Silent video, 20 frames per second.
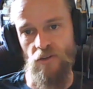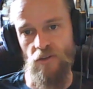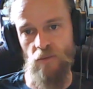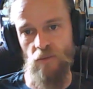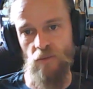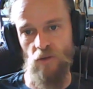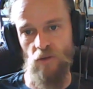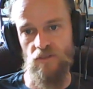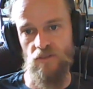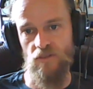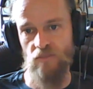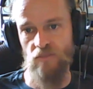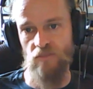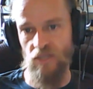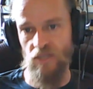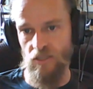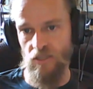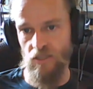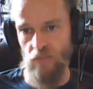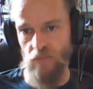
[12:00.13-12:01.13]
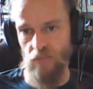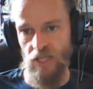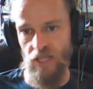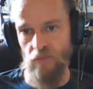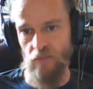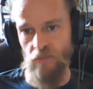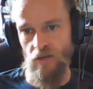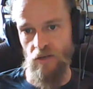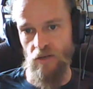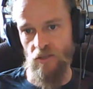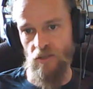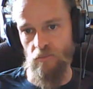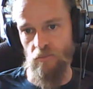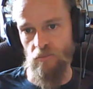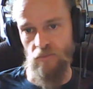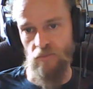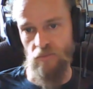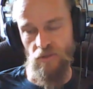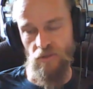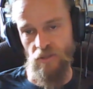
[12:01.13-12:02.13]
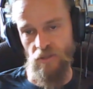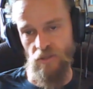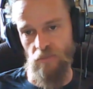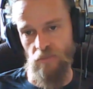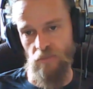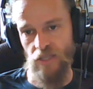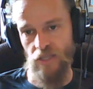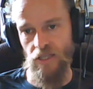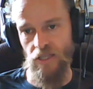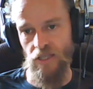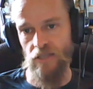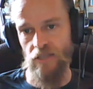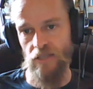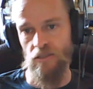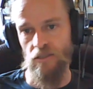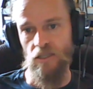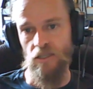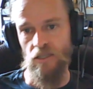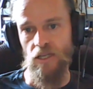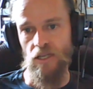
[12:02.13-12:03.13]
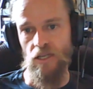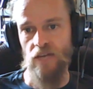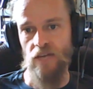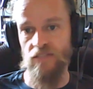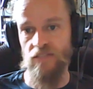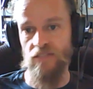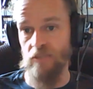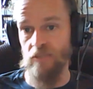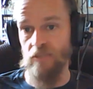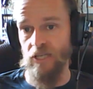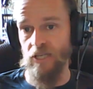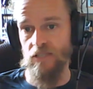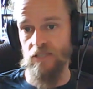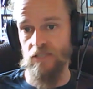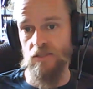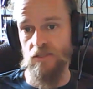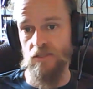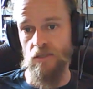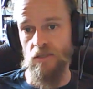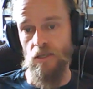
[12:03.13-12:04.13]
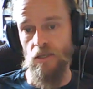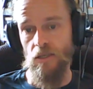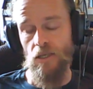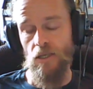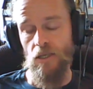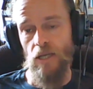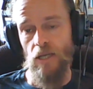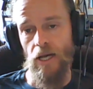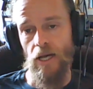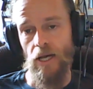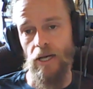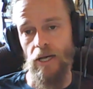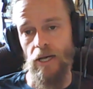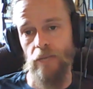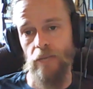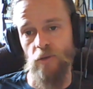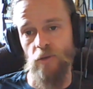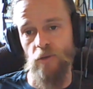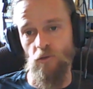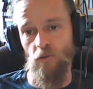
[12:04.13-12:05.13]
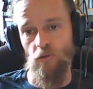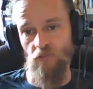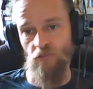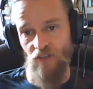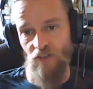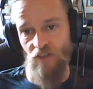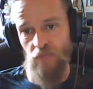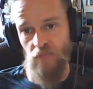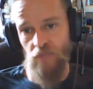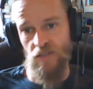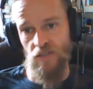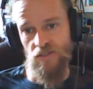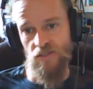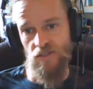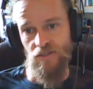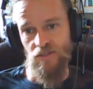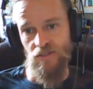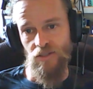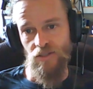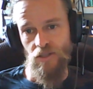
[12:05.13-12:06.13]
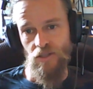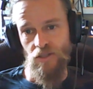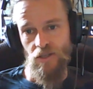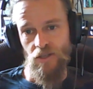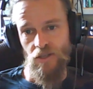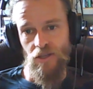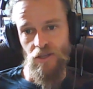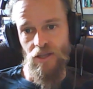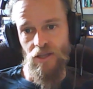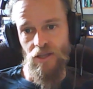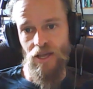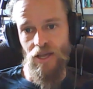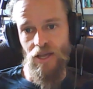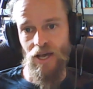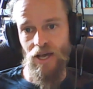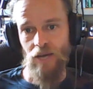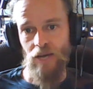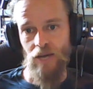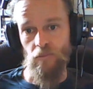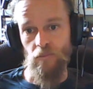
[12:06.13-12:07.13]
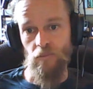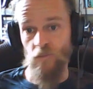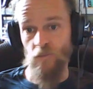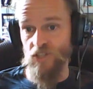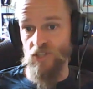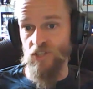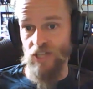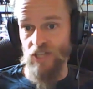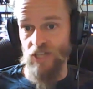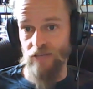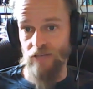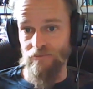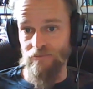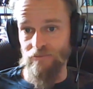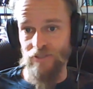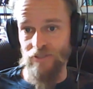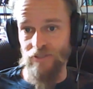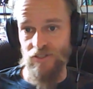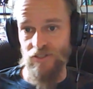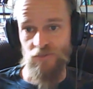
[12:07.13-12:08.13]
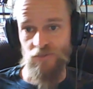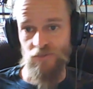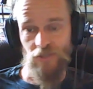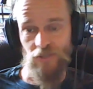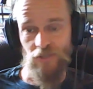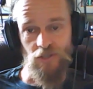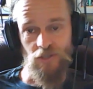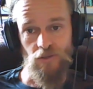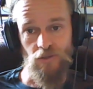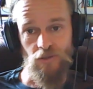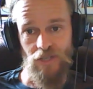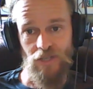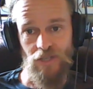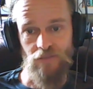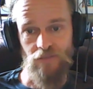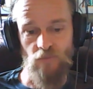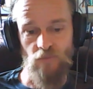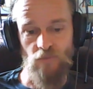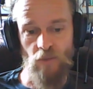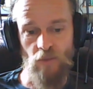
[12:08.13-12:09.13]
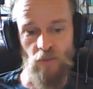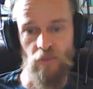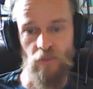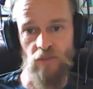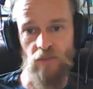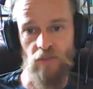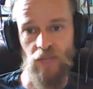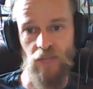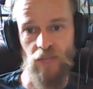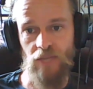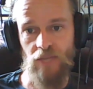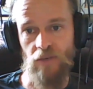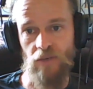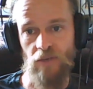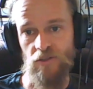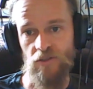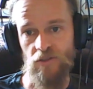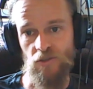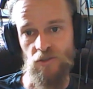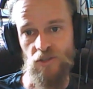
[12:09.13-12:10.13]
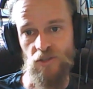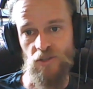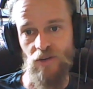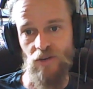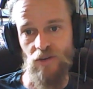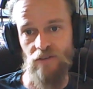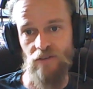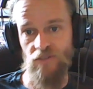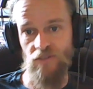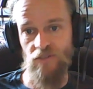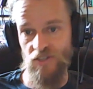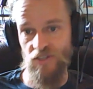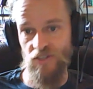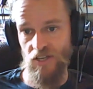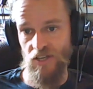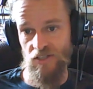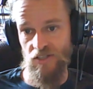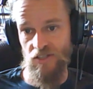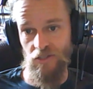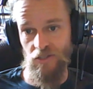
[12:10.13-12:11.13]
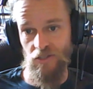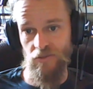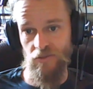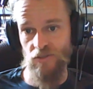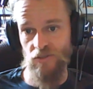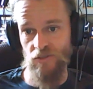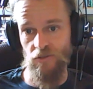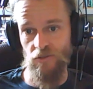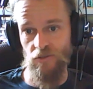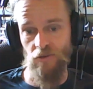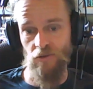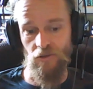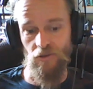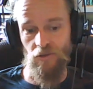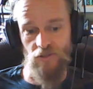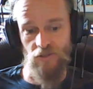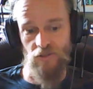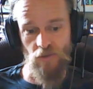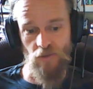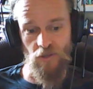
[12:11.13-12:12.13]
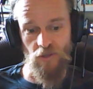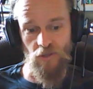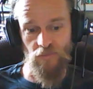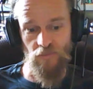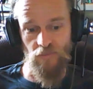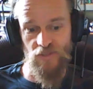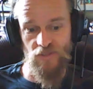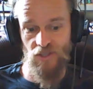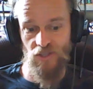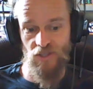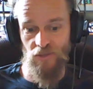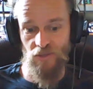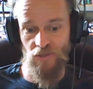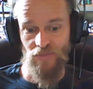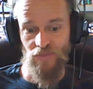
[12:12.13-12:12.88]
models, being the plague bearer, the bloodletter, and the demonettes, are all 5+. Which again is really good. And remember, the plague bearers also have the disgusting and the resilient role as well. So